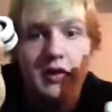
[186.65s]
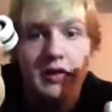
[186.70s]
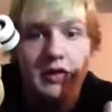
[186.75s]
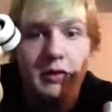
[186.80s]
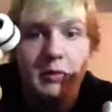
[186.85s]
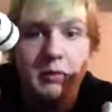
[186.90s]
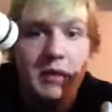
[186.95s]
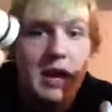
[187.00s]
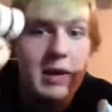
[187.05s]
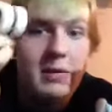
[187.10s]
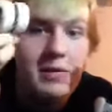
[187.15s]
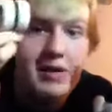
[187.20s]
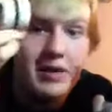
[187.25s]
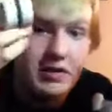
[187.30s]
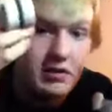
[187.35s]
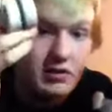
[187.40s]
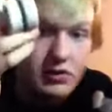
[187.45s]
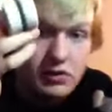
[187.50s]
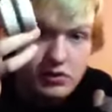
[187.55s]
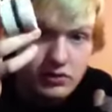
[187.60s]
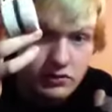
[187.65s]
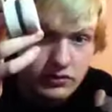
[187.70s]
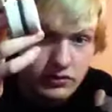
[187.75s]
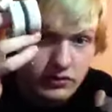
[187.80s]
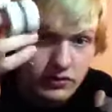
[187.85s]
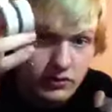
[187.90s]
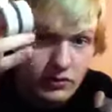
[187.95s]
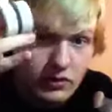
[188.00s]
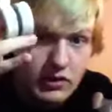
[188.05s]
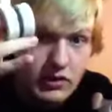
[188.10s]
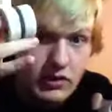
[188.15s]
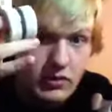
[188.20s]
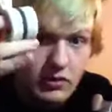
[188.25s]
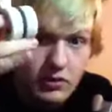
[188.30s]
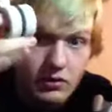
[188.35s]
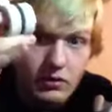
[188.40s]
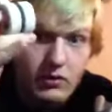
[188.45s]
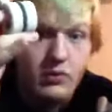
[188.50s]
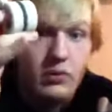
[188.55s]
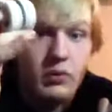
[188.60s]
Go buy them at your local store
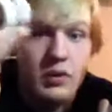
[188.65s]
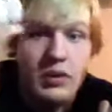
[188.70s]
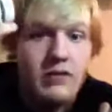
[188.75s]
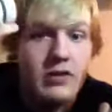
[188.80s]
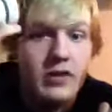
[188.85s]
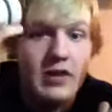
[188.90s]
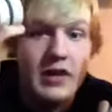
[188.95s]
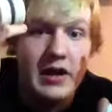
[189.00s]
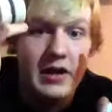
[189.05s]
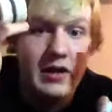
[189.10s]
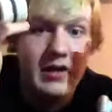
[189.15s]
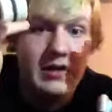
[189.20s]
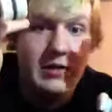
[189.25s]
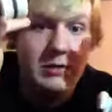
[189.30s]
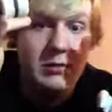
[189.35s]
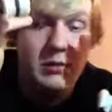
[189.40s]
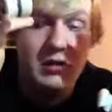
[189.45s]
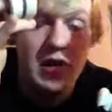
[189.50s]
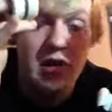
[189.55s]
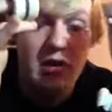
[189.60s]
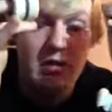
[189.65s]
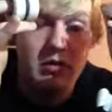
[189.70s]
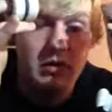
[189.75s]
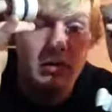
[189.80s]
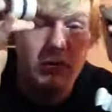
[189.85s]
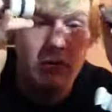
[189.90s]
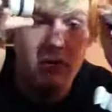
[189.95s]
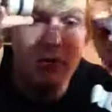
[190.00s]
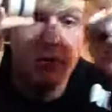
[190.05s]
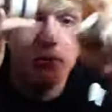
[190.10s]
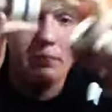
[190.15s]
or whoever carries them around you.